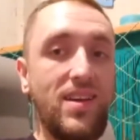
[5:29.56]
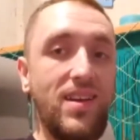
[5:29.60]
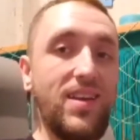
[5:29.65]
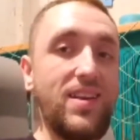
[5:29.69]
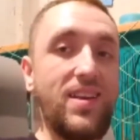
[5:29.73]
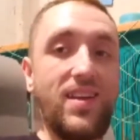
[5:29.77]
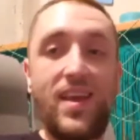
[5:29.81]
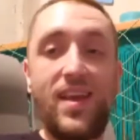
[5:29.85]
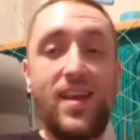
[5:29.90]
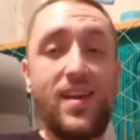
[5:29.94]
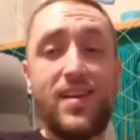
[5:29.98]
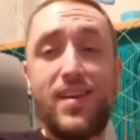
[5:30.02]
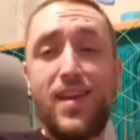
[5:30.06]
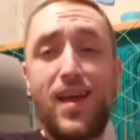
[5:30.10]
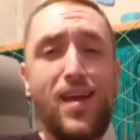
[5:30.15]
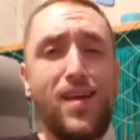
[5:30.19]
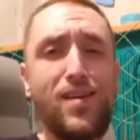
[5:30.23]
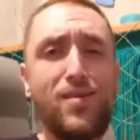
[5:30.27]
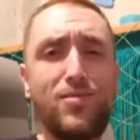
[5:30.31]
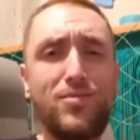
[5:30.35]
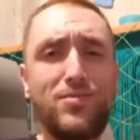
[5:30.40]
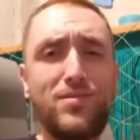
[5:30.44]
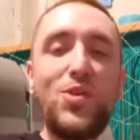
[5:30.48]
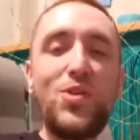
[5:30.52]
and get
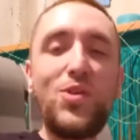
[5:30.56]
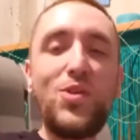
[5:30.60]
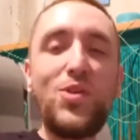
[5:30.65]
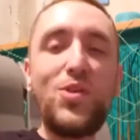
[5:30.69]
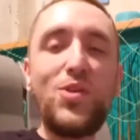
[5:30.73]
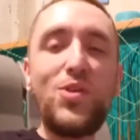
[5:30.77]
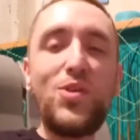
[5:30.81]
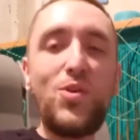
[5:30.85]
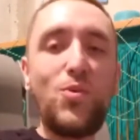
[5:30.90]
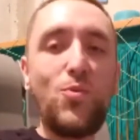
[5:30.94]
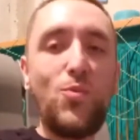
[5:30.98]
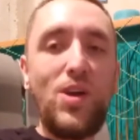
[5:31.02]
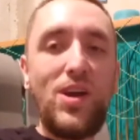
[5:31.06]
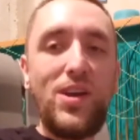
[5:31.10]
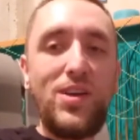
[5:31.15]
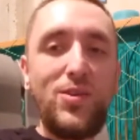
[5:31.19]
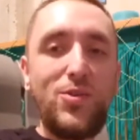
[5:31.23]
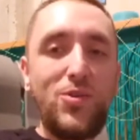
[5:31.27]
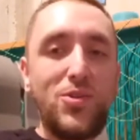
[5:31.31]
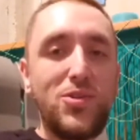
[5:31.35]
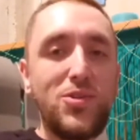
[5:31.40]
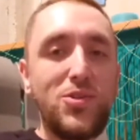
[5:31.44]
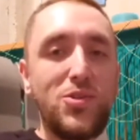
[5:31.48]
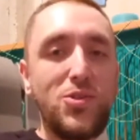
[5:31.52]
down. The only way
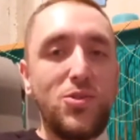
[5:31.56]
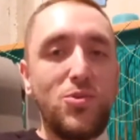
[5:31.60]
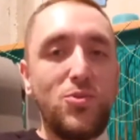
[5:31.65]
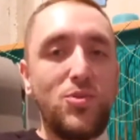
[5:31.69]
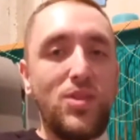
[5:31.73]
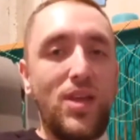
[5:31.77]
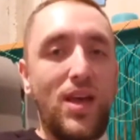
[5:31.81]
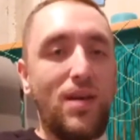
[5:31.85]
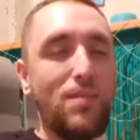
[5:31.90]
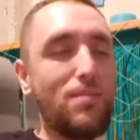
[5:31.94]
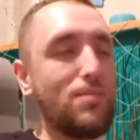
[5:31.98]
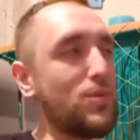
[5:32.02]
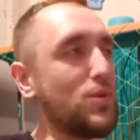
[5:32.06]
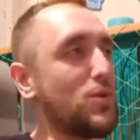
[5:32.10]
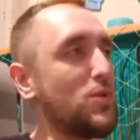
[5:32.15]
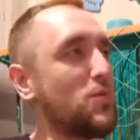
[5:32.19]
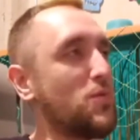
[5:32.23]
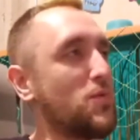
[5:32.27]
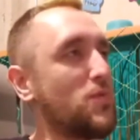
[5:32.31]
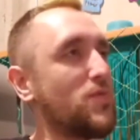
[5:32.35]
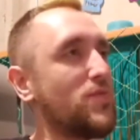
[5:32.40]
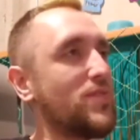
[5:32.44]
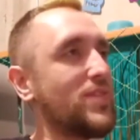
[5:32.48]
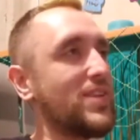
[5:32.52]
you can do that
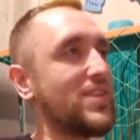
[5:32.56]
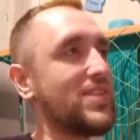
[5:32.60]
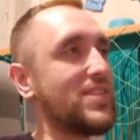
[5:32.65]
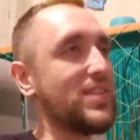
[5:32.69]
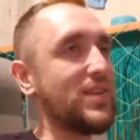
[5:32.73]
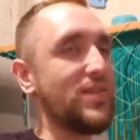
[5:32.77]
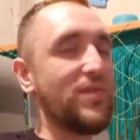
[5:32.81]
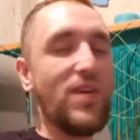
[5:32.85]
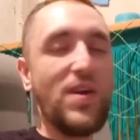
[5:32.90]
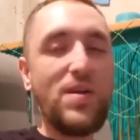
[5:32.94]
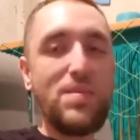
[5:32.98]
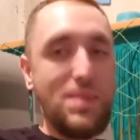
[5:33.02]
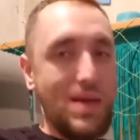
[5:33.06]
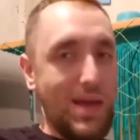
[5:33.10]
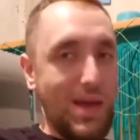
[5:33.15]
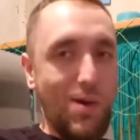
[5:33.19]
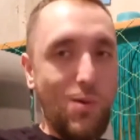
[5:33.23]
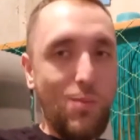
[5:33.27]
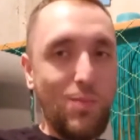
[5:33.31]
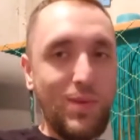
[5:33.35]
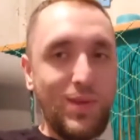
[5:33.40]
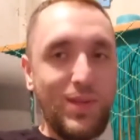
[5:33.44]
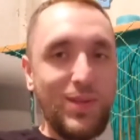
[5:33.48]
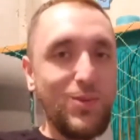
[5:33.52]
move is if I'm
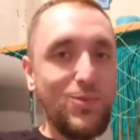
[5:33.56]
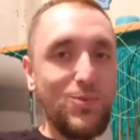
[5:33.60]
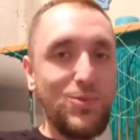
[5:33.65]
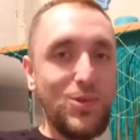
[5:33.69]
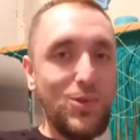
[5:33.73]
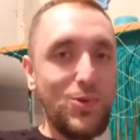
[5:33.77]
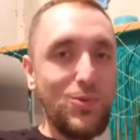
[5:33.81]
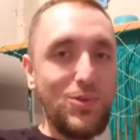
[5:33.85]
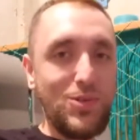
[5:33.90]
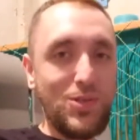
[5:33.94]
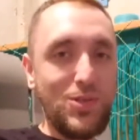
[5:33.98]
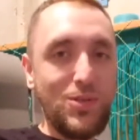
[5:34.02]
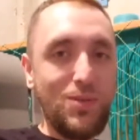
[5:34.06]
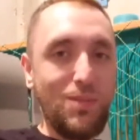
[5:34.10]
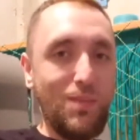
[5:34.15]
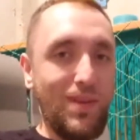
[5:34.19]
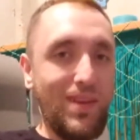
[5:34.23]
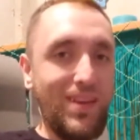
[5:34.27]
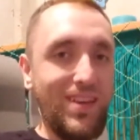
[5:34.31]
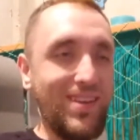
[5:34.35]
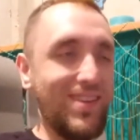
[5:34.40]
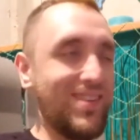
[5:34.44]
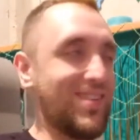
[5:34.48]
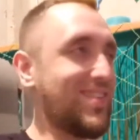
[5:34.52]
helping you do it to me.